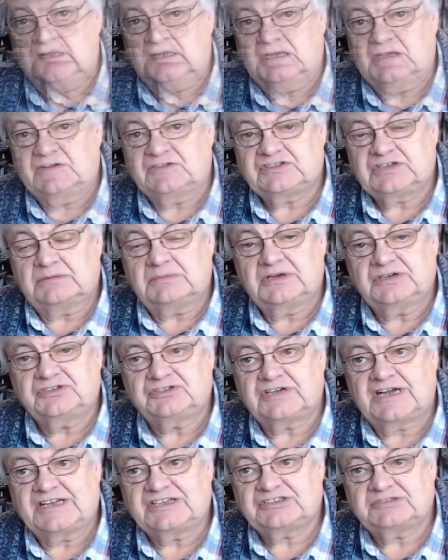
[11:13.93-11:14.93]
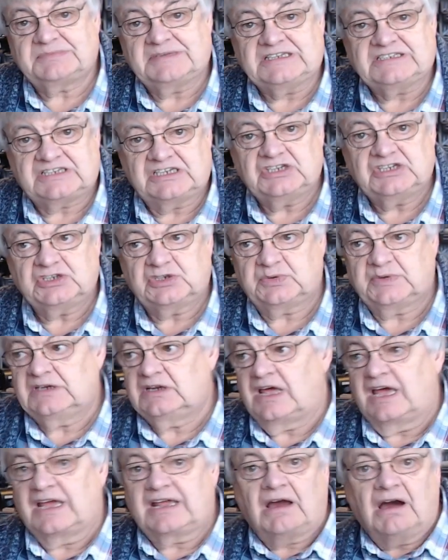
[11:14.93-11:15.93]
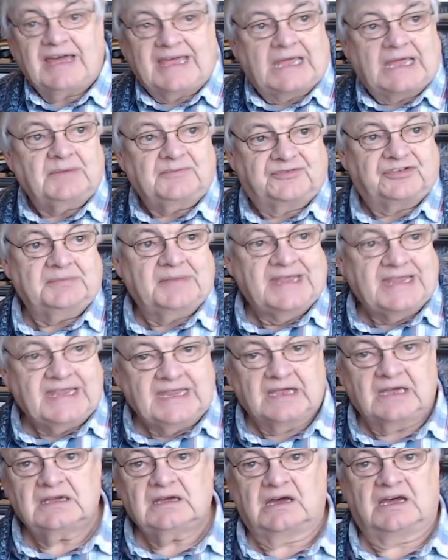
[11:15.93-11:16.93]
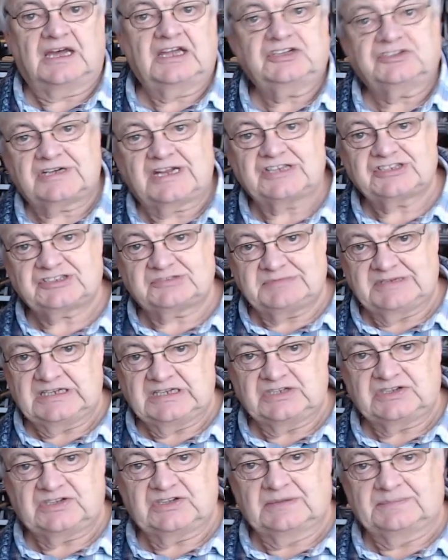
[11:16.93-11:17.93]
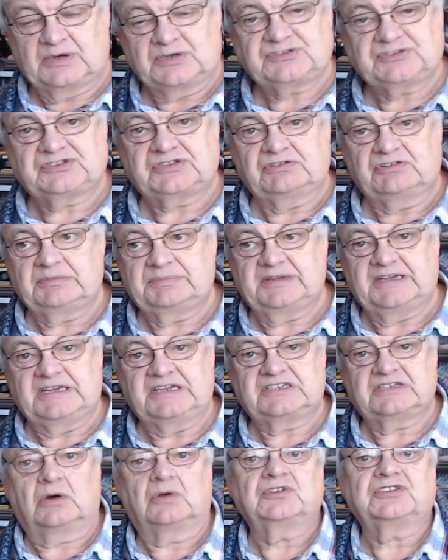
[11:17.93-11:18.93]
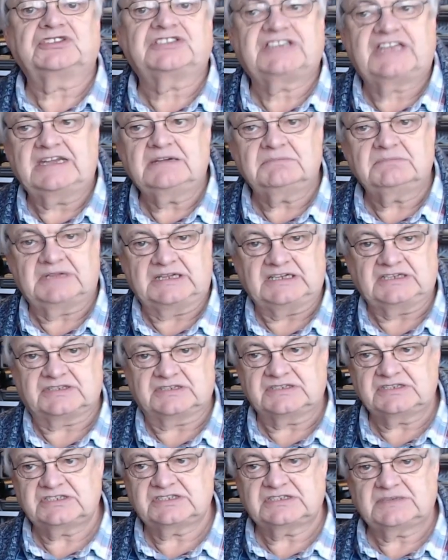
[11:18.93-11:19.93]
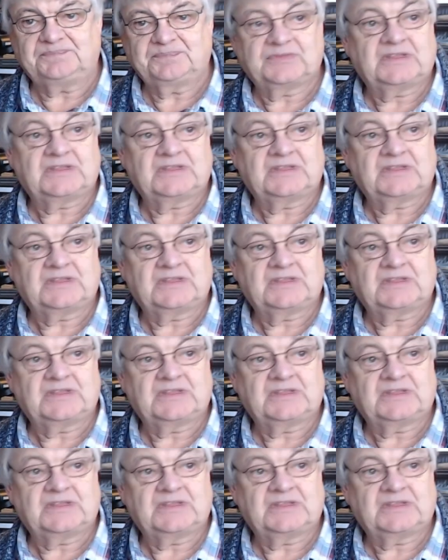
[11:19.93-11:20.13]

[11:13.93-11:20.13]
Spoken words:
If someone transmits into it like I am from here, I transmit into the Boston repeater on 10 metres.